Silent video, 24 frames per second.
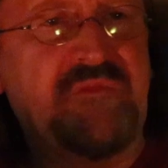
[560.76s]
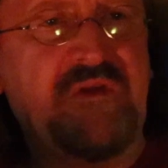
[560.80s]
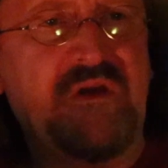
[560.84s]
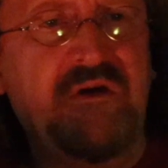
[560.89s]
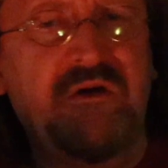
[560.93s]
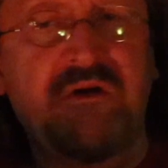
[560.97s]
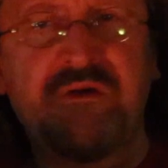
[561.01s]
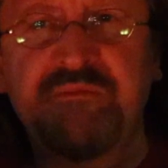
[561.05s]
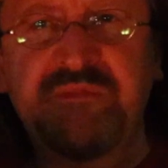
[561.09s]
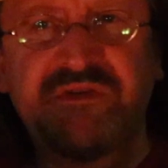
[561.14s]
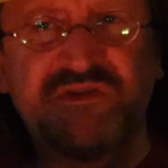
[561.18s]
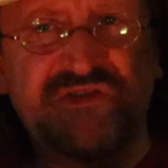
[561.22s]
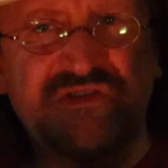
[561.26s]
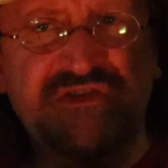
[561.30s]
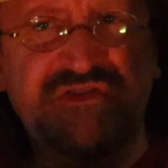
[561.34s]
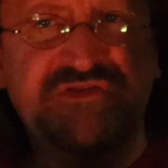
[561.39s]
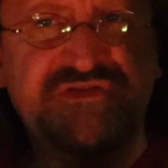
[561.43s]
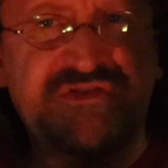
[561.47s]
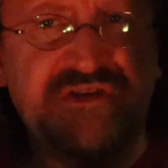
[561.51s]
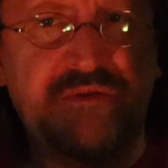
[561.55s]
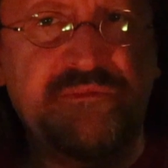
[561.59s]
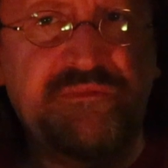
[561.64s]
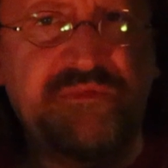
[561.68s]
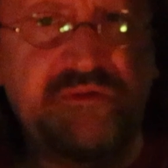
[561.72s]
are missing
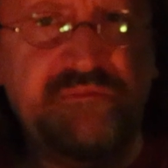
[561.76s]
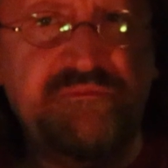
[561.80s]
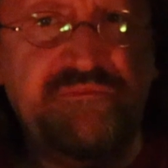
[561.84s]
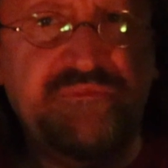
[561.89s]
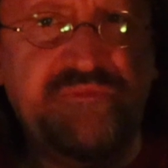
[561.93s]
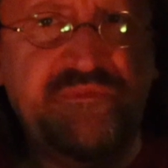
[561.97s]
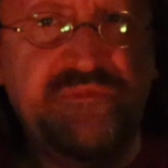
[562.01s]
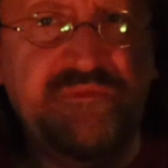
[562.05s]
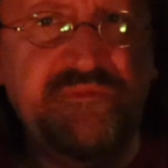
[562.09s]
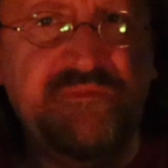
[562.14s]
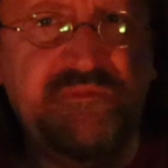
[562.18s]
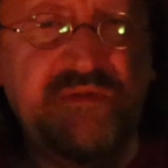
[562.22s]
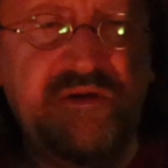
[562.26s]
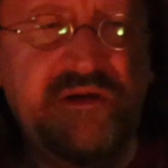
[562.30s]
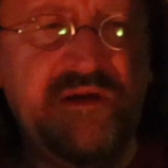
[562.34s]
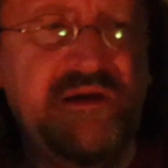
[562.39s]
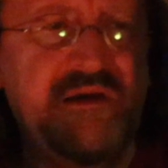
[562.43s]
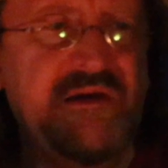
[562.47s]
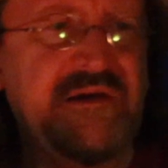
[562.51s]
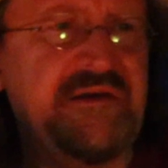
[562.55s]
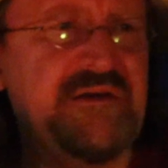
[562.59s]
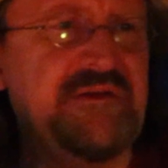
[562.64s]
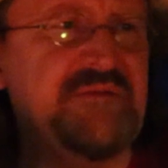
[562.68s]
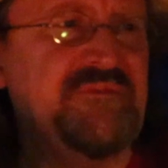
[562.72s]
something,
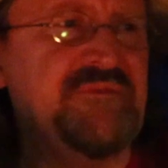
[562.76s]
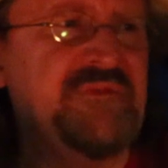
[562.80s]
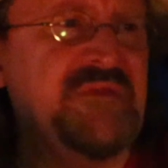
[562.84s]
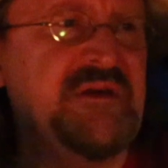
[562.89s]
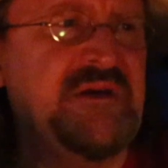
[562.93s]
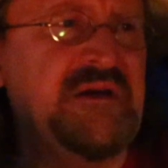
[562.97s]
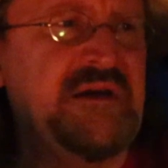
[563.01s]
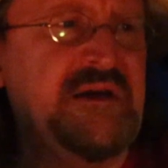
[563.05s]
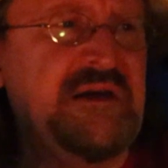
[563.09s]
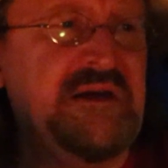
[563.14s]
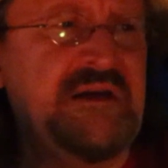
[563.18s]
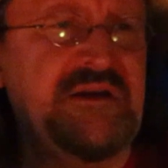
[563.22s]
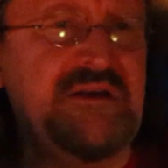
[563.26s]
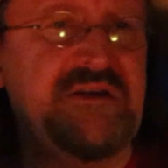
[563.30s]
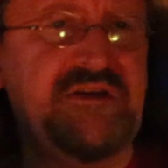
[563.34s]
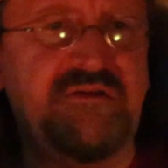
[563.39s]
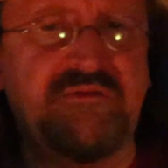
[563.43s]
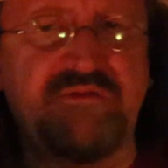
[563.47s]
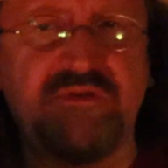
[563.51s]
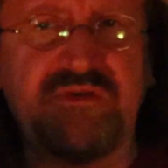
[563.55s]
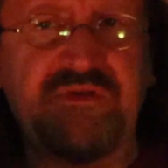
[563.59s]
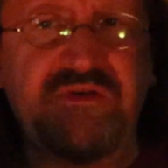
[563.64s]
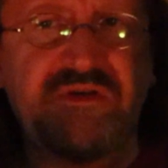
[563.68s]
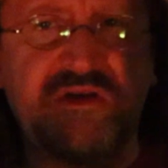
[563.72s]
and
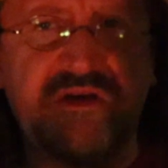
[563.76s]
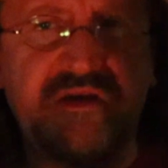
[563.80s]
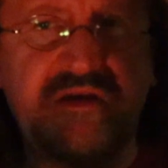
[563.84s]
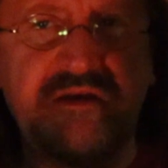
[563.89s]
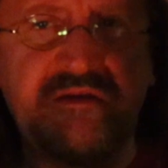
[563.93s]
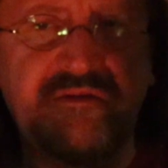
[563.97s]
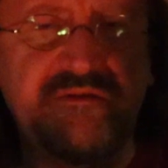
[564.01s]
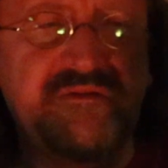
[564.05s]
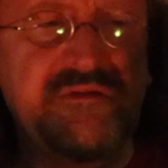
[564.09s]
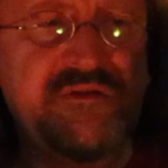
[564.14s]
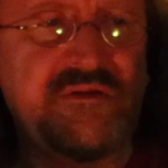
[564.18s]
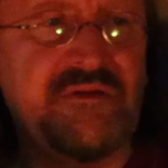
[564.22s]
you really can't